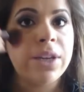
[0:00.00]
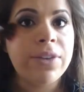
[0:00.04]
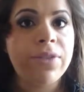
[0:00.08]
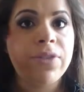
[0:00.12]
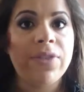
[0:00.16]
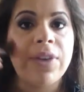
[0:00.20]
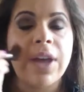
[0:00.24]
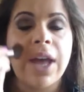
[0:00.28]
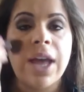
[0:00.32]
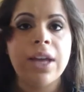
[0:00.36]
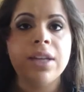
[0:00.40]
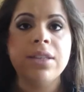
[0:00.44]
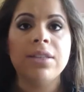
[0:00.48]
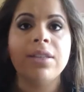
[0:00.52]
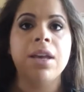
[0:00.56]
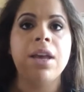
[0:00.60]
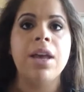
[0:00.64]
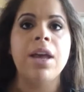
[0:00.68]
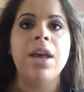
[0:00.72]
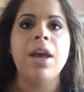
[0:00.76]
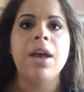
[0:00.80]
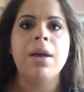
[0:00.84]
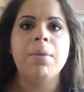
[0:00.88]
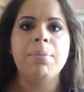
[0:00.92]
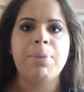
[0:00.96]
effect.
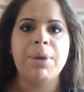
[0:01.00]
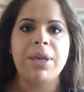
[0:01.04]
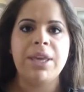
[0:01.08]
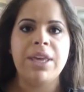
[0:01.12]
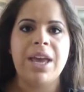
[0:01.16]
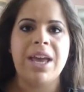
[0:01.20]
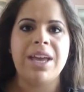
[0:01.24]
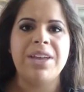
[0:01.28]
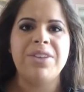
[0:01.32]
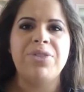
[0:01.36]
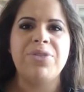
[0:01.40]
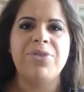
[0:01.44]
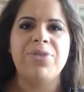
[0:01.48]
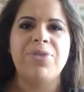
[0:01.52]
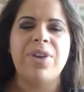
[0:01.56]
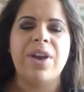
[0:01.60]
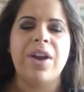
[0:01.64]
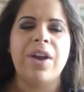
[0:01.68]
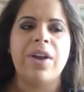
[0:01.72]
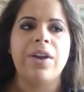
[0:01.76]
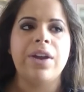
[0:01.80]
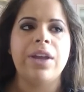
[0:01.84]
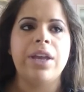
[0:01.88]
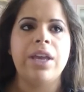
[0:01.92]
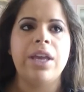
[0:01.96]
But yeah, it's
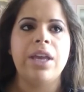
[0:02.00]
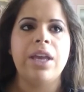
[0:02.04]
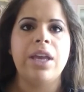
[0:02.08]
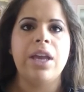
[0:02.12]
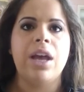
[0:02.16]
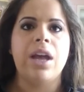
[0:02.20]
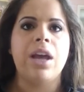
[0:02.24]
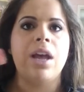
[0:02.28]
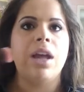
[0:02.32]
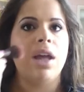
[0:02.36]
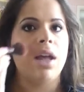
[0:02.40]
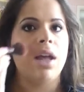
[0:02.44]
very